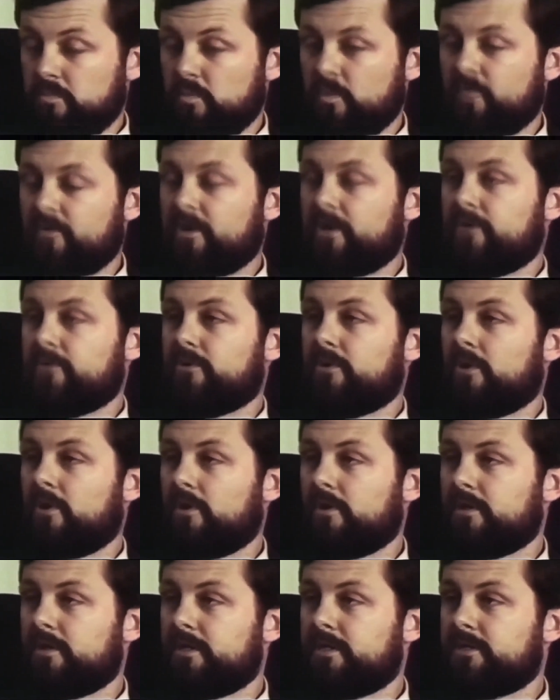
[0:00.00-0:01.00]
we've got a new
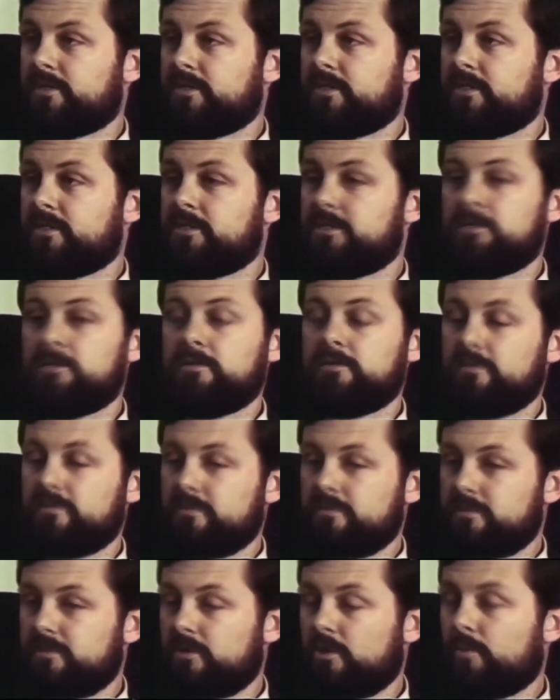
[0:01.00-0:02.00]
car that does this,
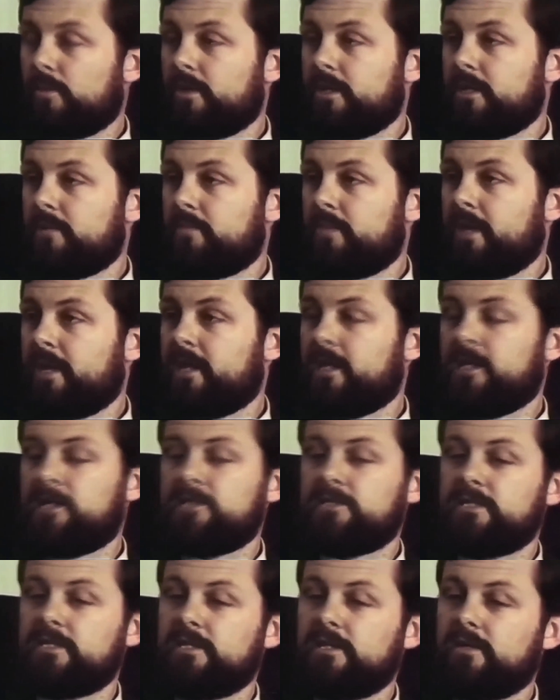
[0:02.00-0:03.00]
nobody'd panic
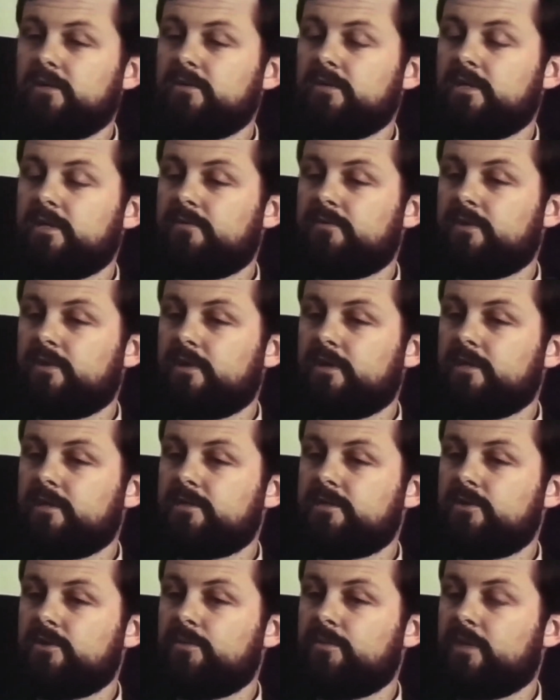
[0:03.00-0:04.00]
because they know that if their
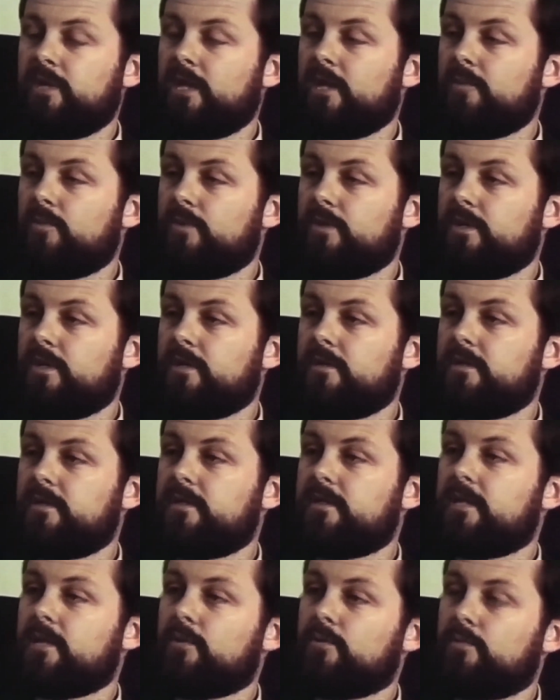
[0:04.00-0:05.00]
industry became
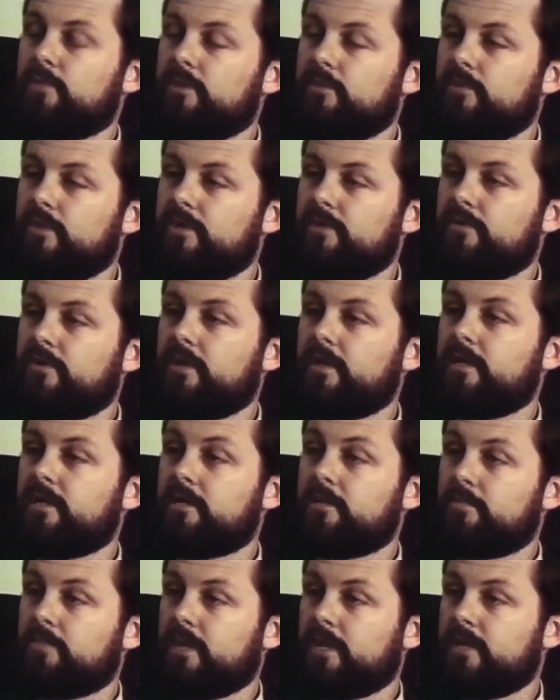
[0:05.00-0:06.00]
redundant, they would be retrained
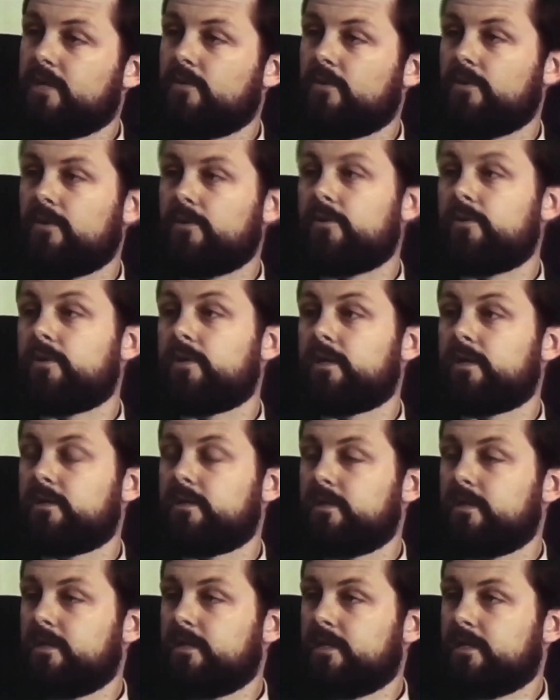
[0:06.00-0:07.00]
and paid while they're doing it
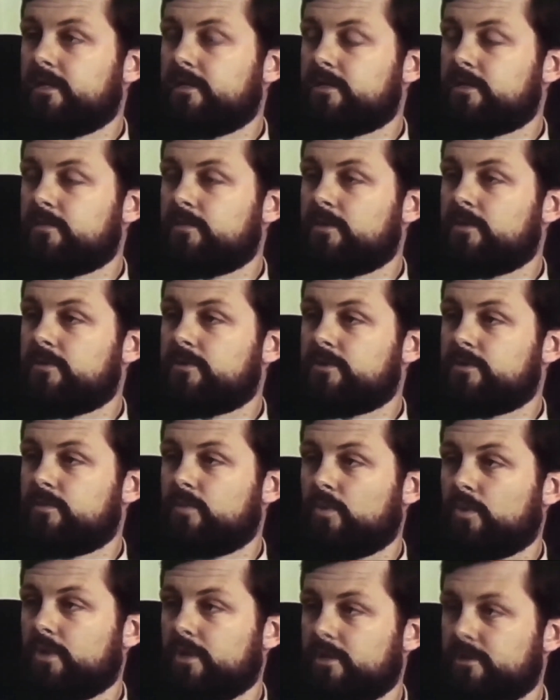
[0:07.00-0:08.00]
in some other
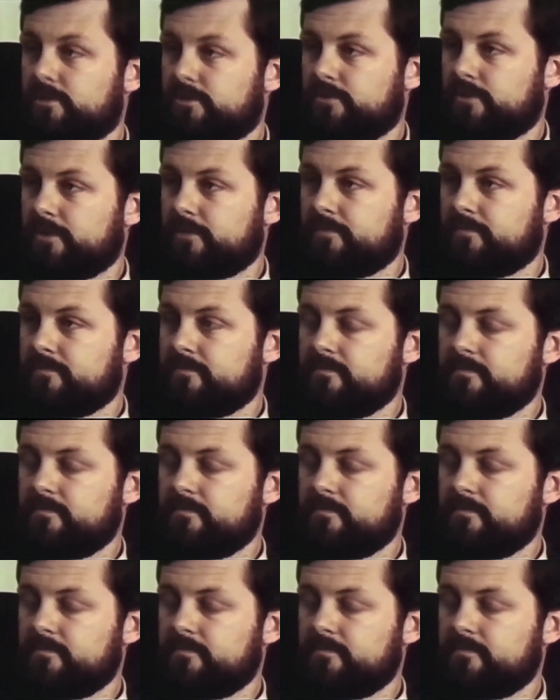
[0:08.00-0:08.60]
support industry.